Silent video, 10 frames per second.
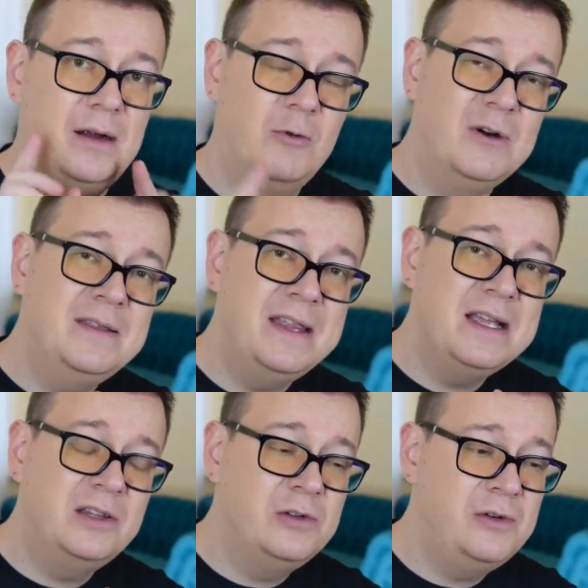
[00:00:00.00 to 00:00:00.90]
one
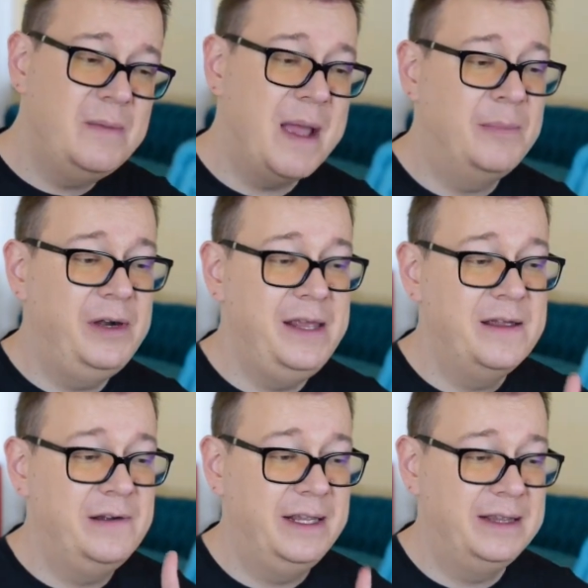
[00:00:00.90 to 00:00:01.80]
thing to remember
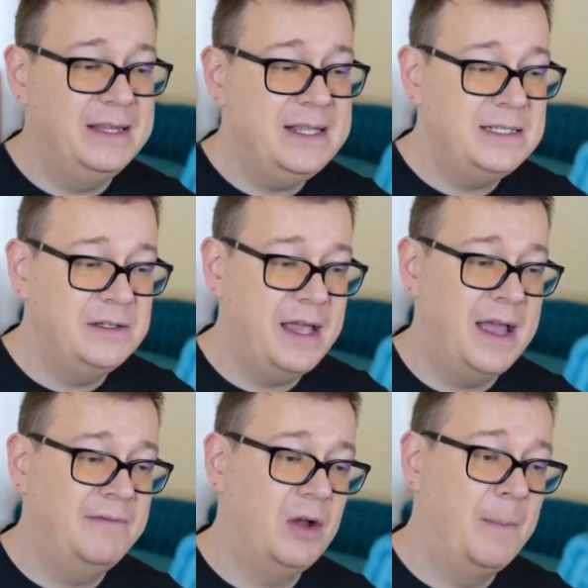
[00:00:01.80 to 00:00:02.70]
here, it needs to
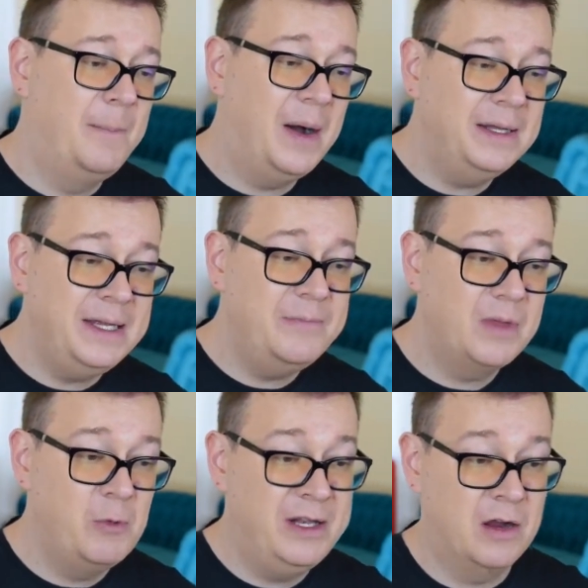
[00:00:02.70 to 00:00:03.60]
have a
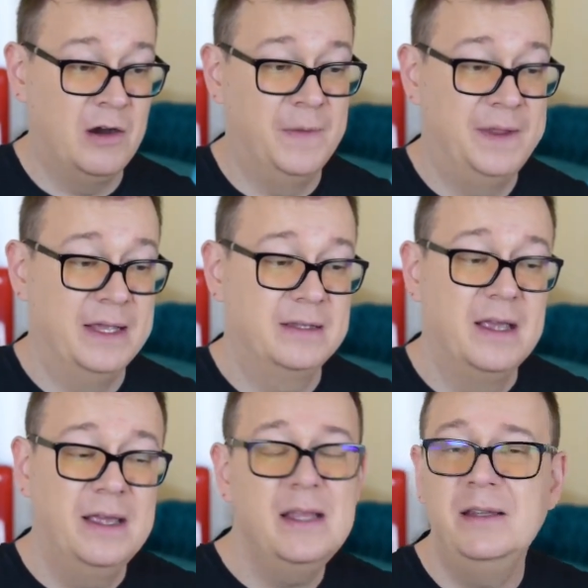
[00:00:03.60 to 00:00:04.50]
body with a content
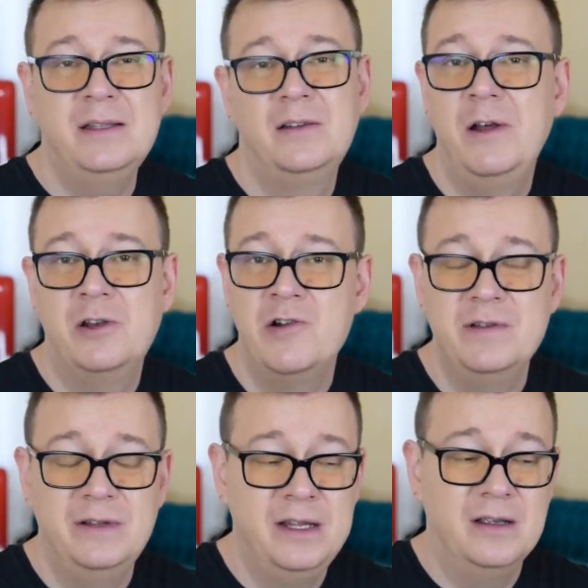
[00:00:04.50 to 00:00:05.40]
and it's
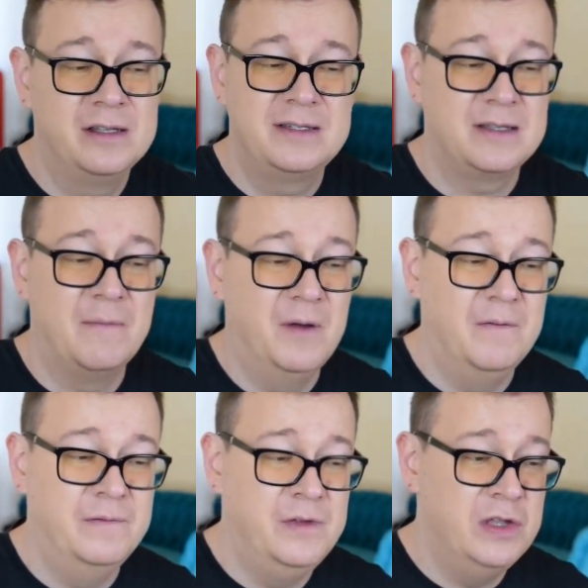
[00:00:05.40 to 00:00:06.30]
returning some
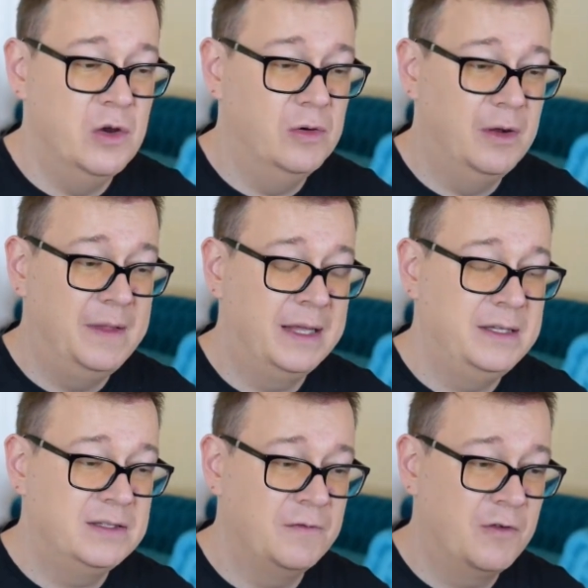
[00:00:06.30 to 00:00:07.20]
view,
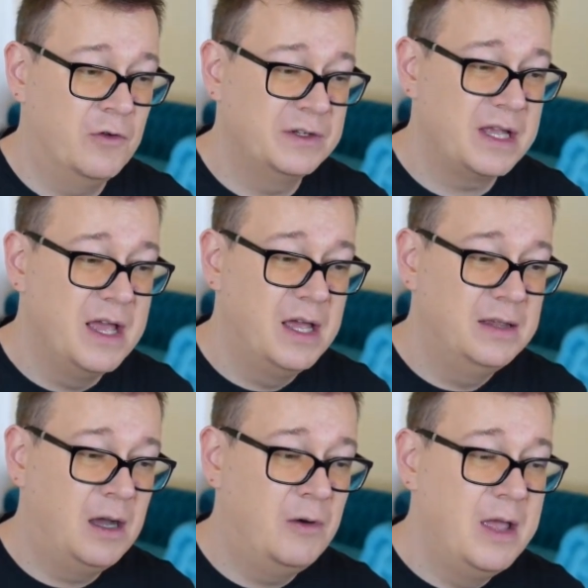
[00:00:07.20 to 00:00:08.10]
that is of course.
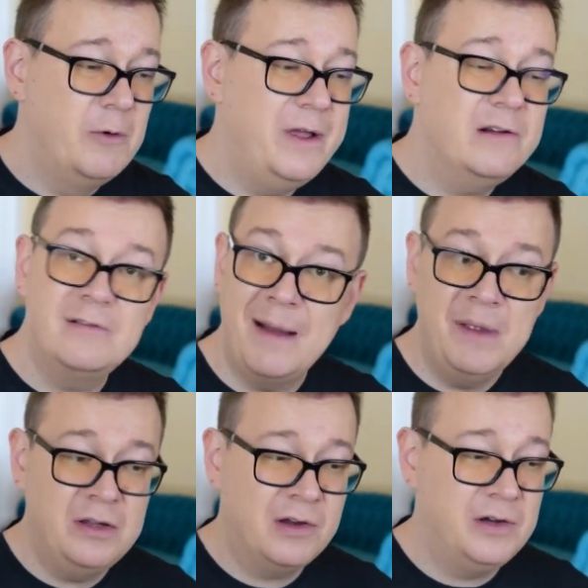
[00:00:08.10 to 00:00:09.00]
Now we are
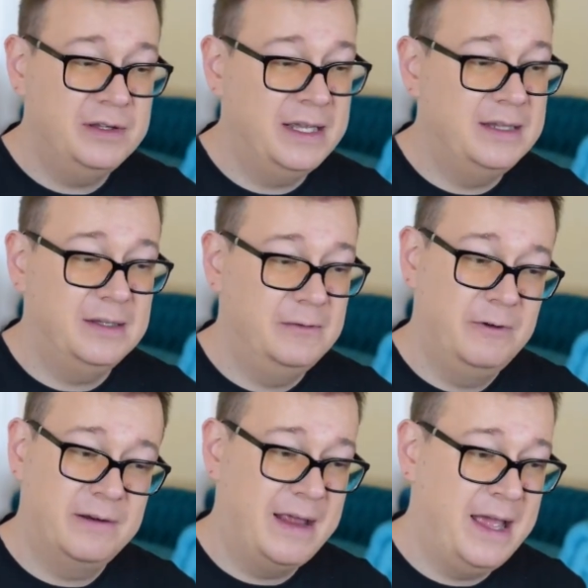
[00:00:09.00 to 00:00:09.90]
grabbing the content,
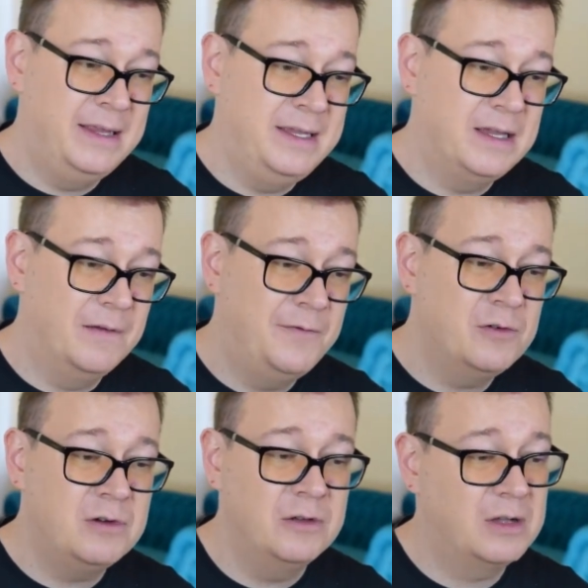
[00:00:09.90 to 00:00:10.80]
we're adding a
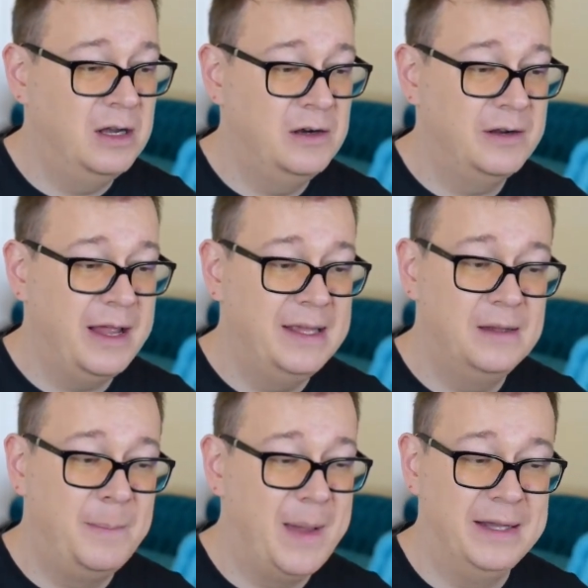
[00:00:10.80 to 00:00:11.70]
foreground color
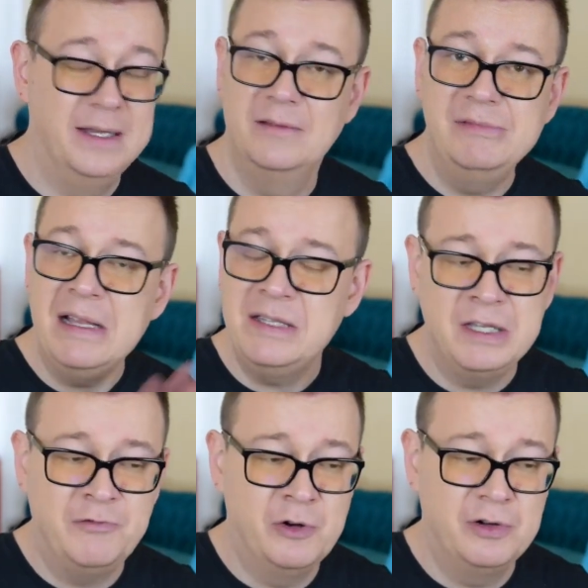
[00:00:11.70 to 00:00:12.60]
and a padding. That's
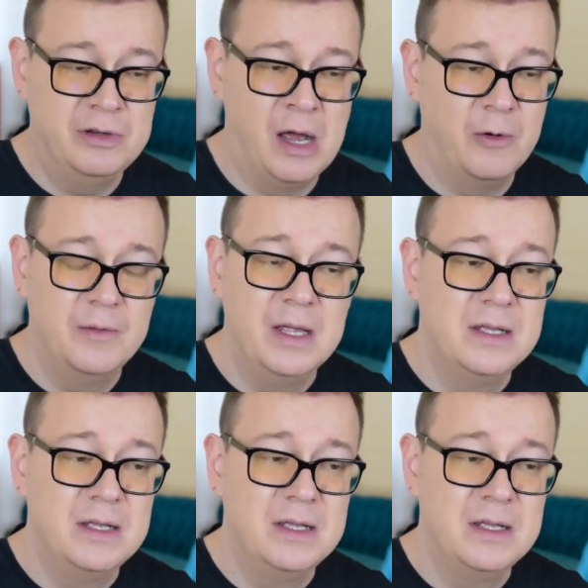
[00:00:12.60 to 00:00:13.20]
it for now.